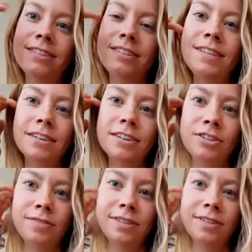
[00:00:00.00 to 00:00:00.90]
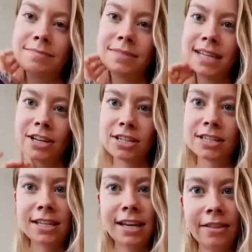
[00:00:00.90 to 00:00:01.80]
we started doing some
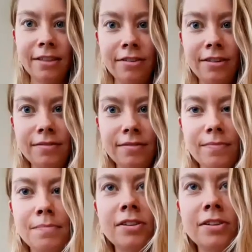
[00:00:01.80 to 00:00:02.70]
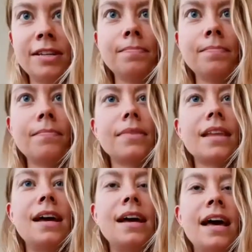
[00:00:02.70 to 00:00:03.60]
sessions together in person.
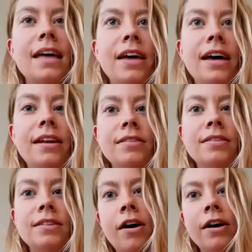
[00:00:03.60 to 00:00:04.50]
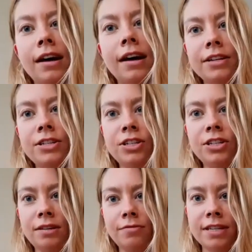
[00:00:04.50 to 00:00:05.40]
And then online,
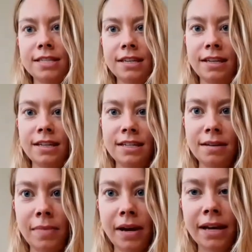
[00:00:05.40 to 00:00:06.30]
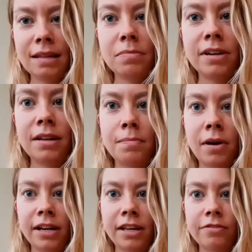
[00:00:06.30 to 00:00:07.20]
she recently did my Liberated
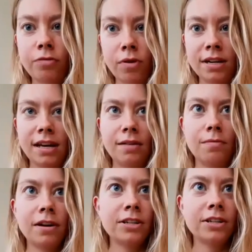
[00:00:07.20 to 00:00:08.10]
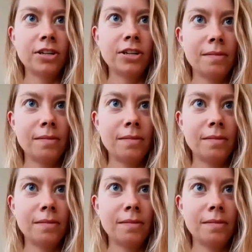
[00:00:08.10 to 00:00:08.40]
Body four day workshop.